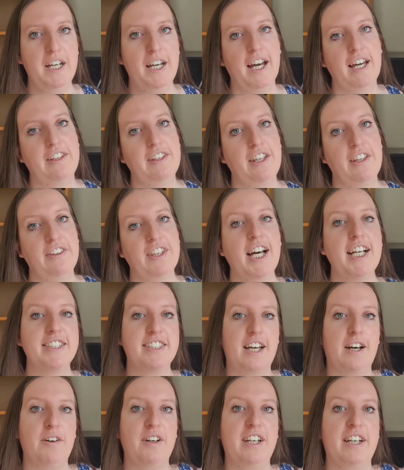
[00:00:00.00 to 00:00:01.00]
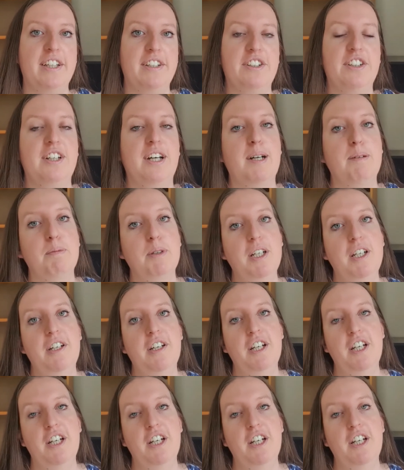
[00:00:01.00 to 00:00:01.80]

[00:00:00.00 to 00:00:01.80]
And then that's how I ended up